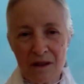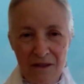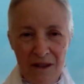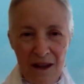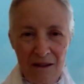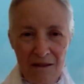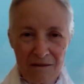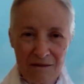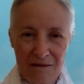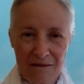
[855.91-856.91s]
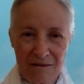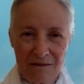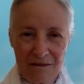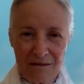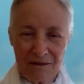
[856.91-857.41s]
that they're,
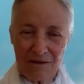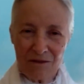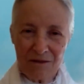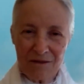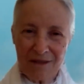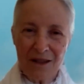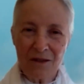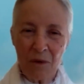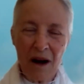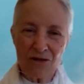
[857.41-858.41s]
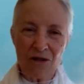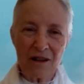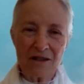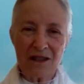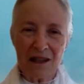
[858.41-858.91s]
in a way,
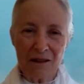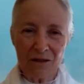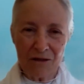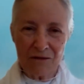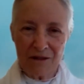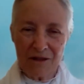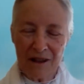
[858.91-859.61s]
trying to tell you.